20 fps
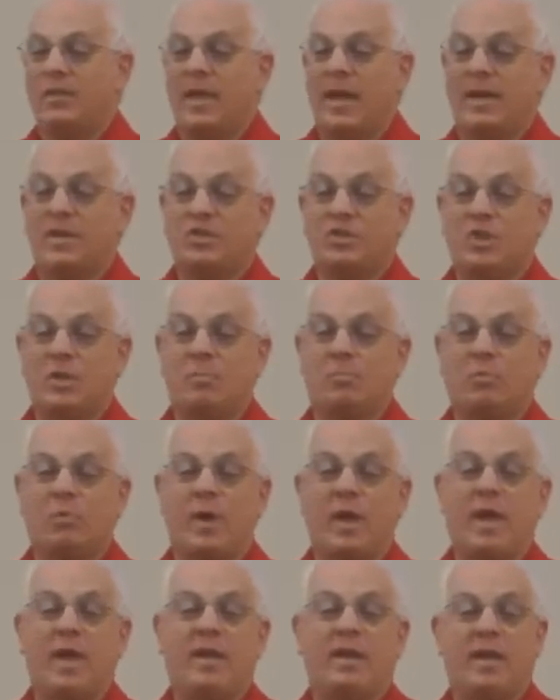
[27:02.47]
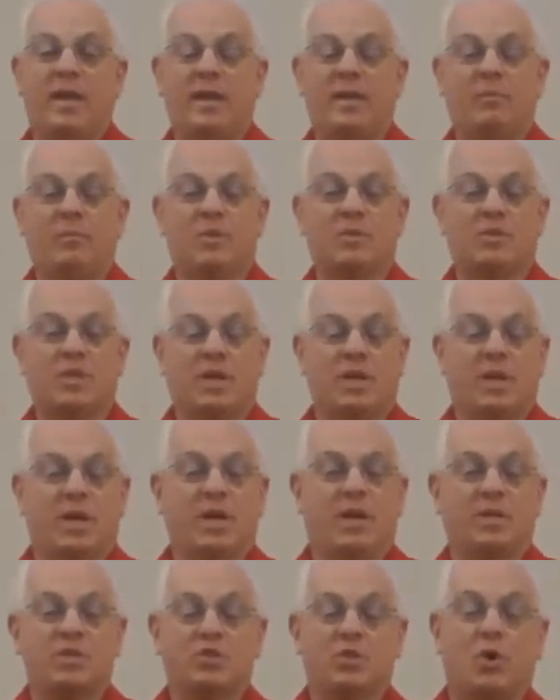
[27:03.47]
that she prayed and was
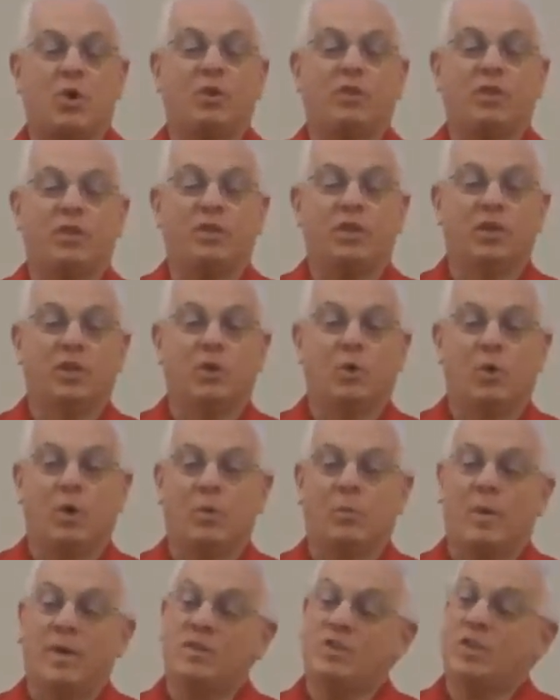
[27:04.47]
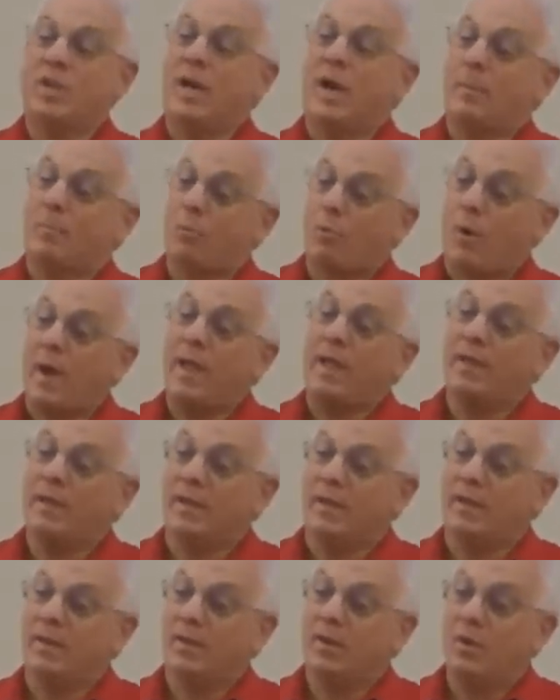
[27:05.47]
exalted the Lord when she got
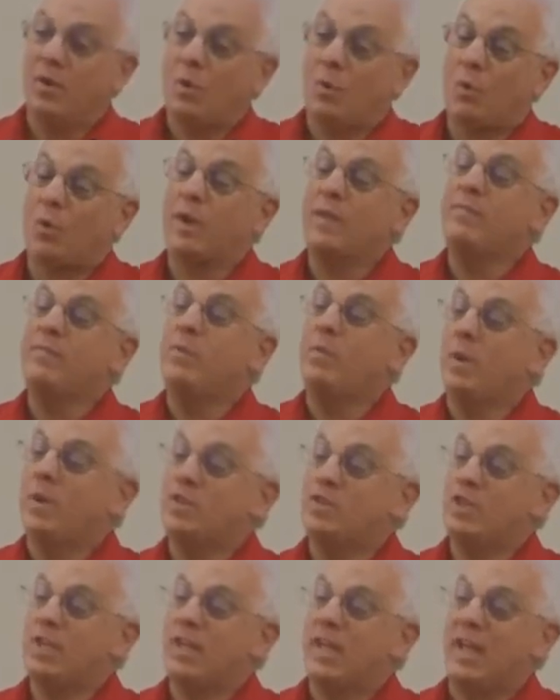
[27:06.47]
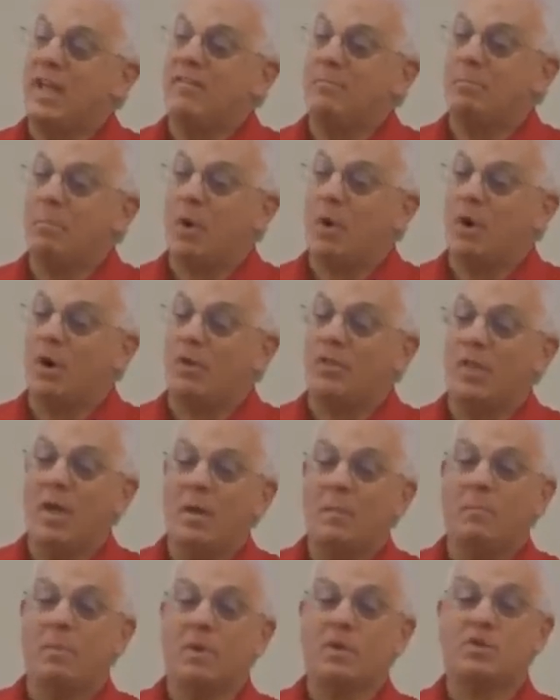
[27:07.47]
pregnant or even when she gave
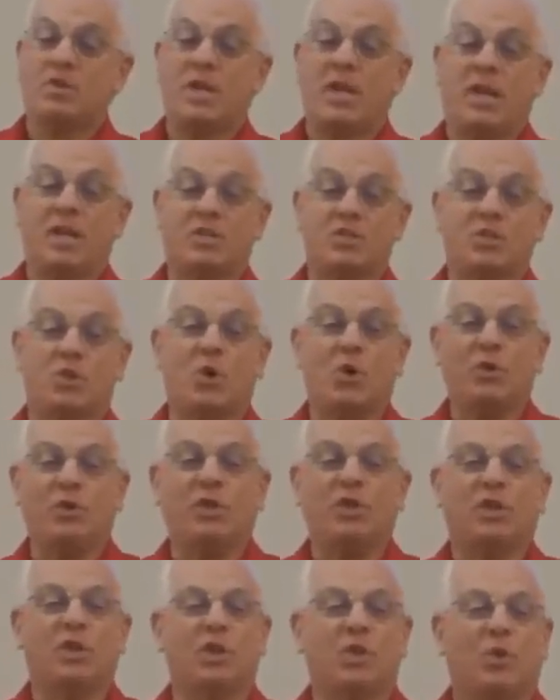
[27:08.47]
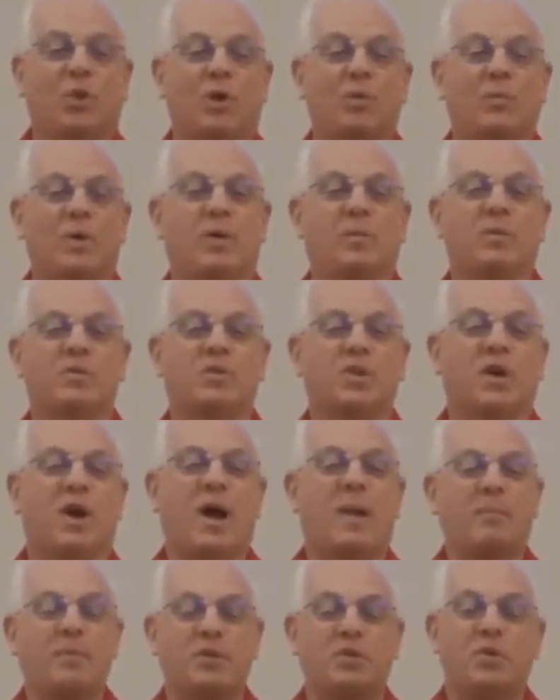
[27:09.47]
birth, but she exalted the Lord when it was her
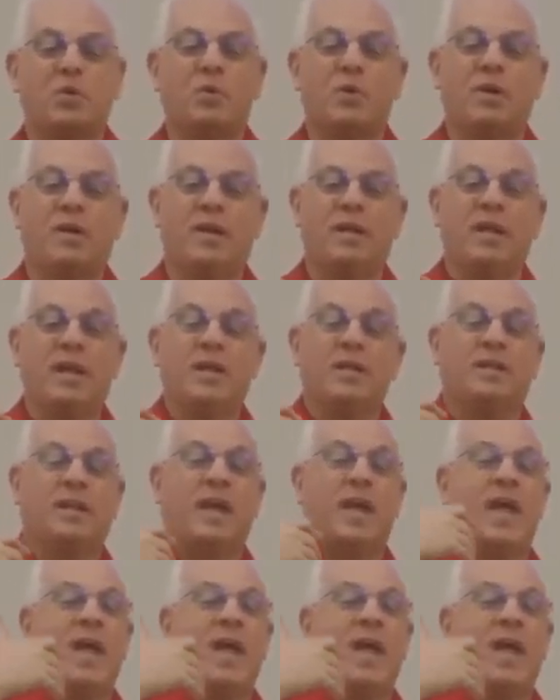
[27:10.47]
opportunity to